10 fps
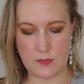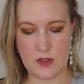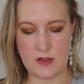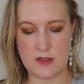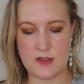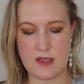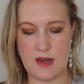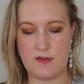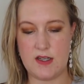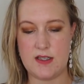There's a
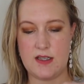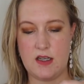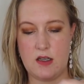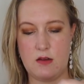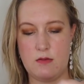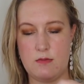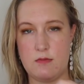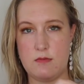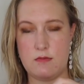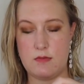safety seal,
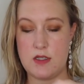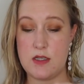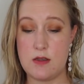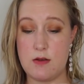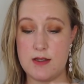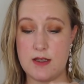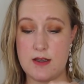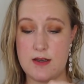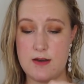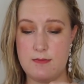which is always
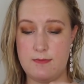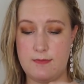good.